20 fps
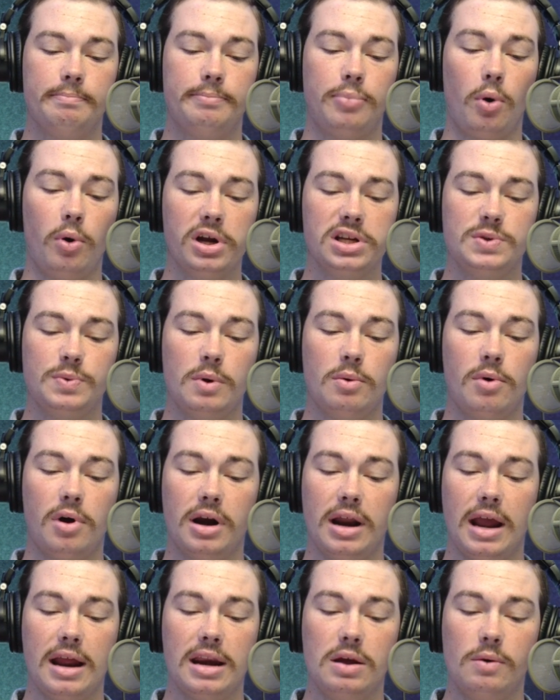Points we
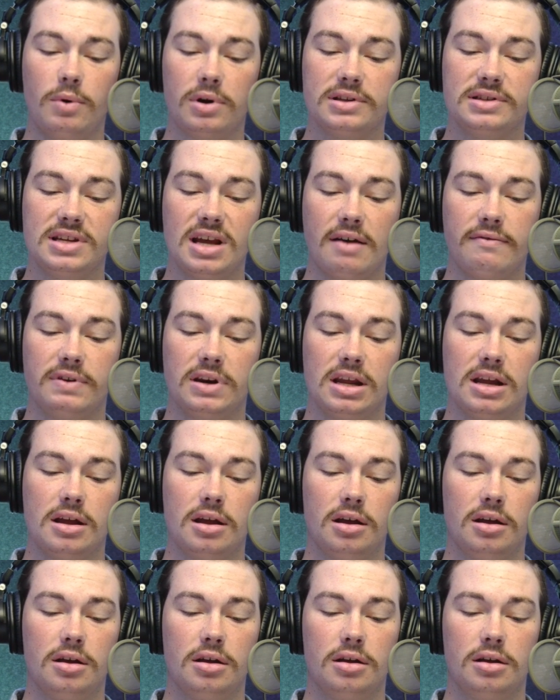won 81-70,
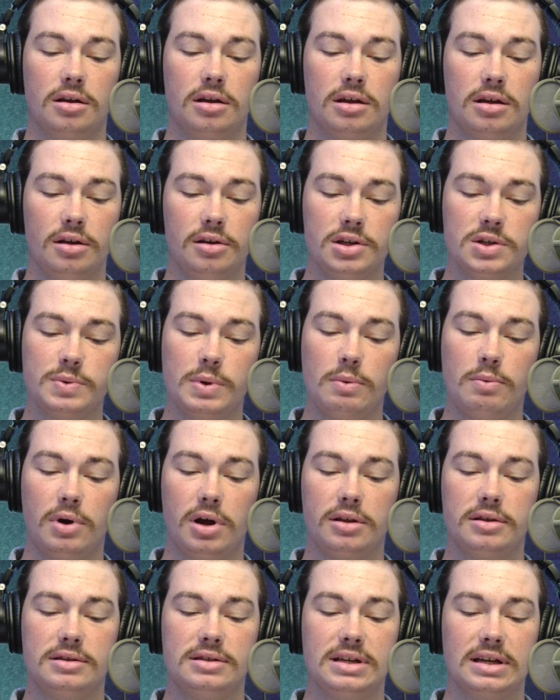kills we
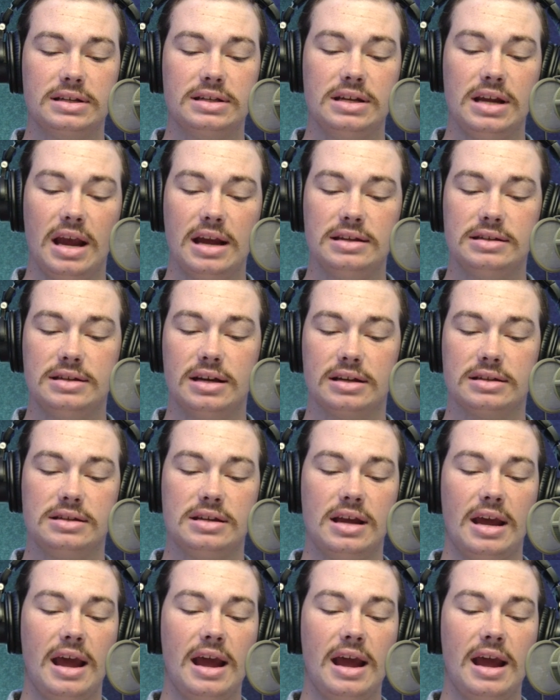won 68-60,